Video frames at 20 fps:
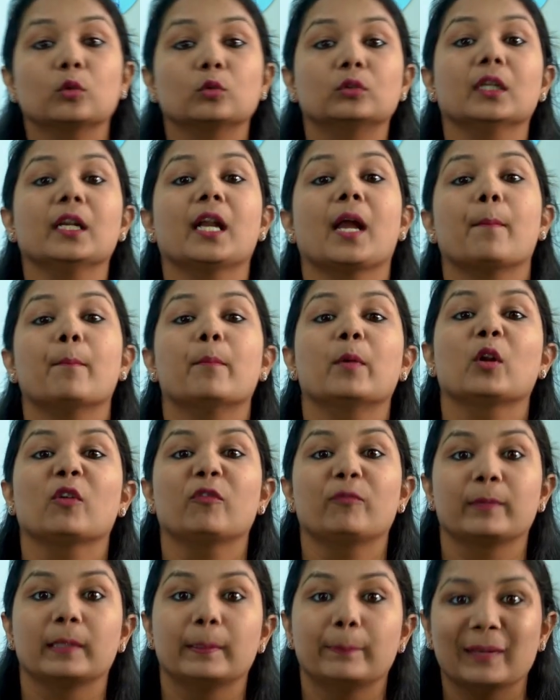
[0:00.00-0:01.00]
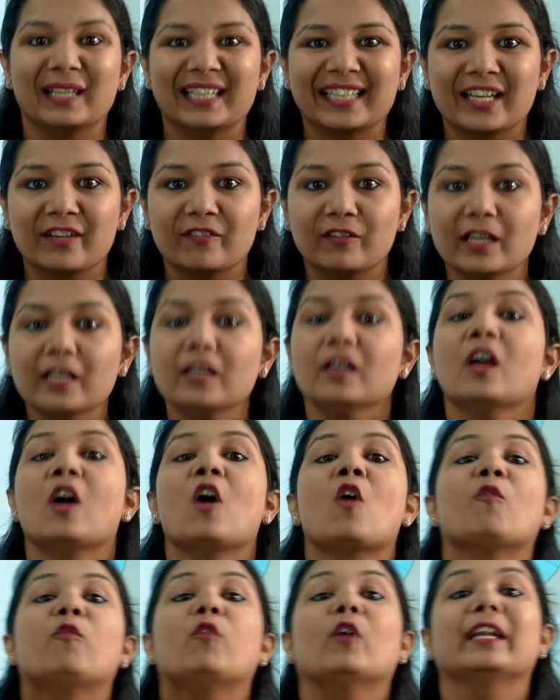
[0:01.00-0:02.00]
to the number of people given
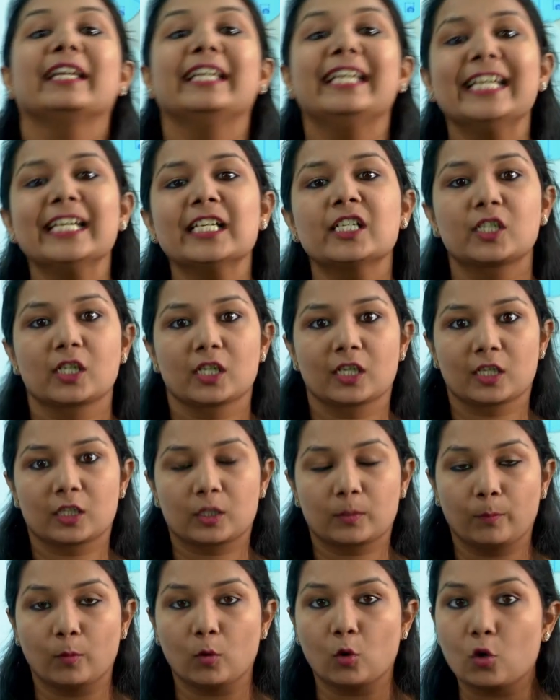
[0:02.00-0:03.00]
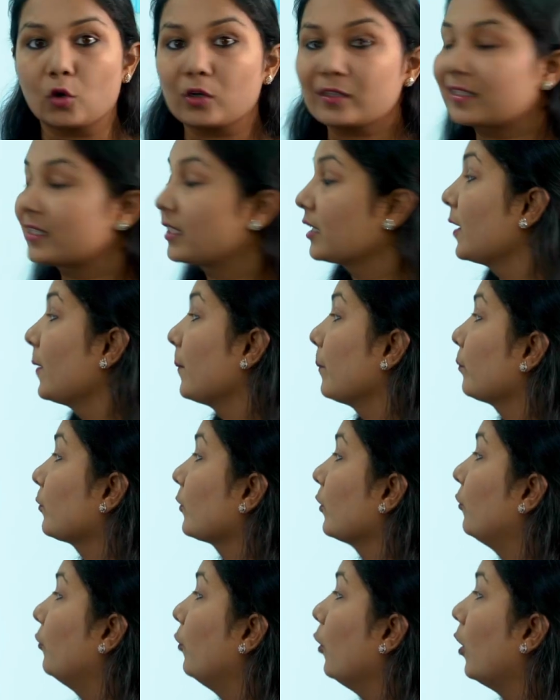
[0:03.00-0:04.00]
for each sports
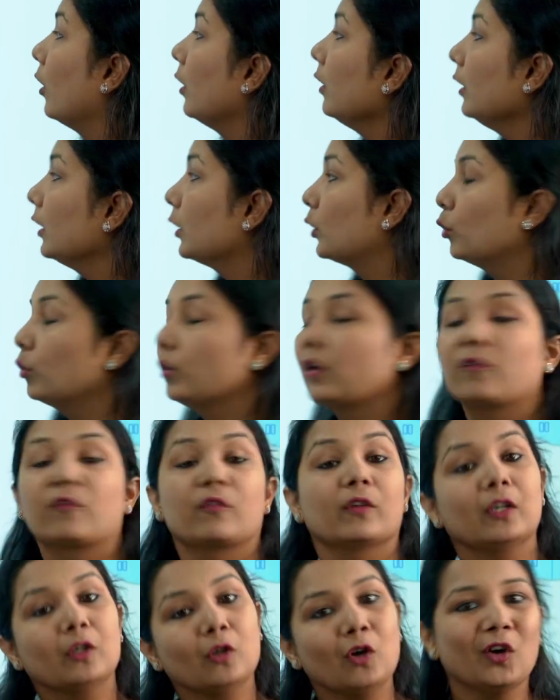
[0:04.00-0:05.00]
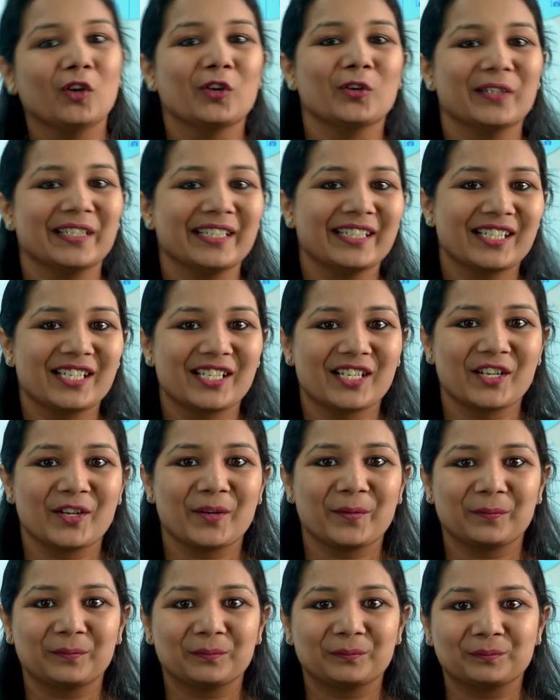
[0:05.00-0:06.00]
for two different colonies,
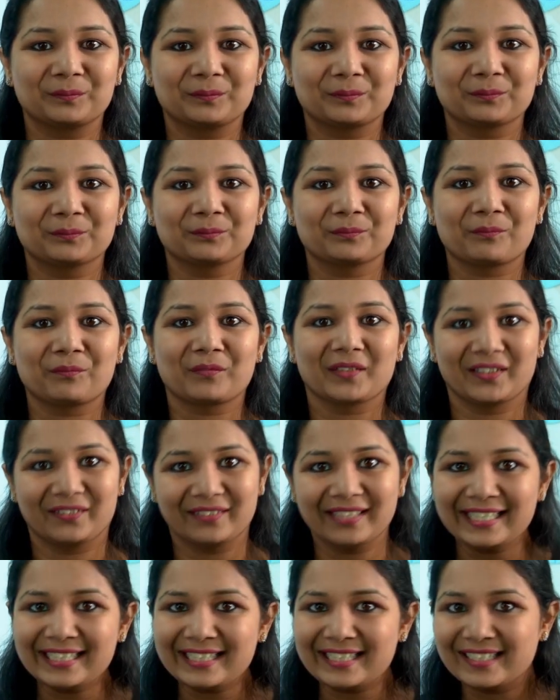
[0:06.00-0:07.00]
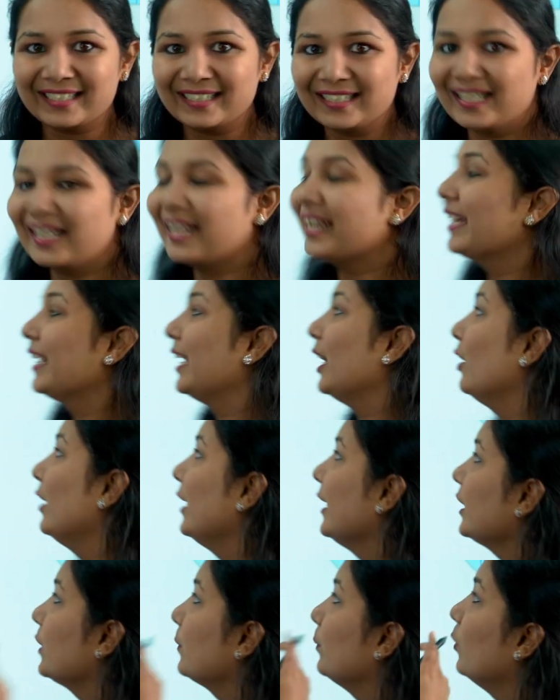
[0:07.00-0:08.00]
right? Now
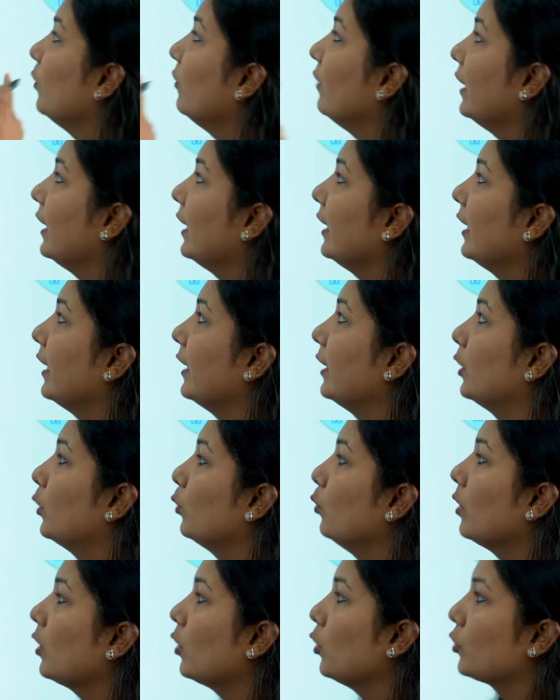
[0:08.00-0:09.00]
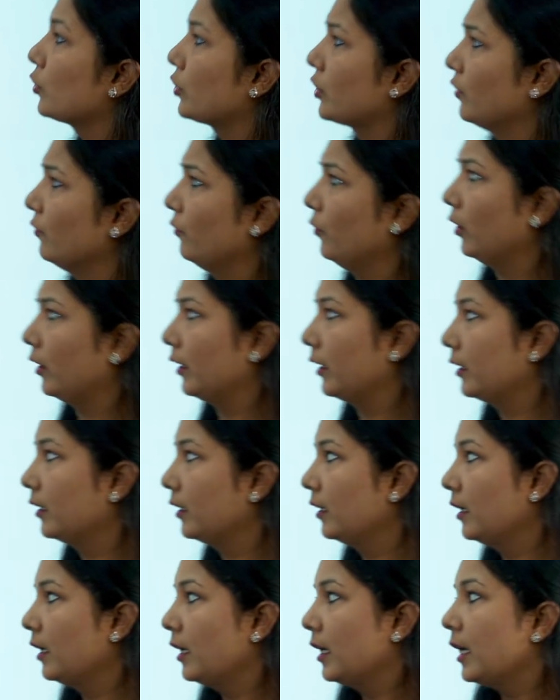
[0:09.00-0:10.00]
let's move ahead and do a question for it.
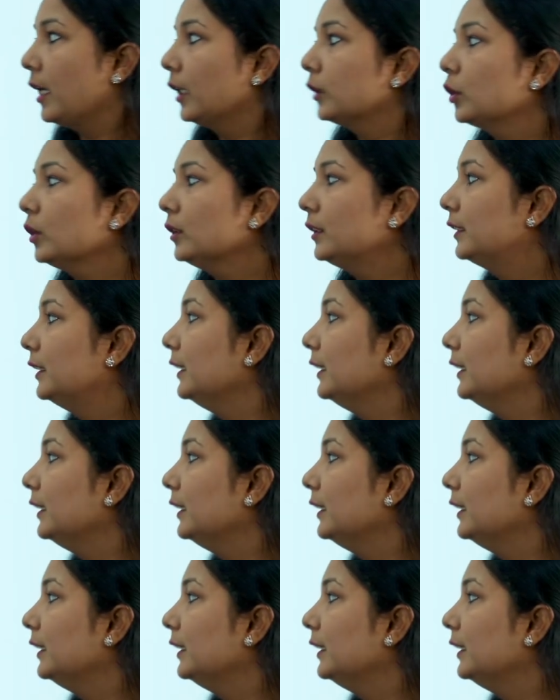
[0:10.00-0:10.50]
So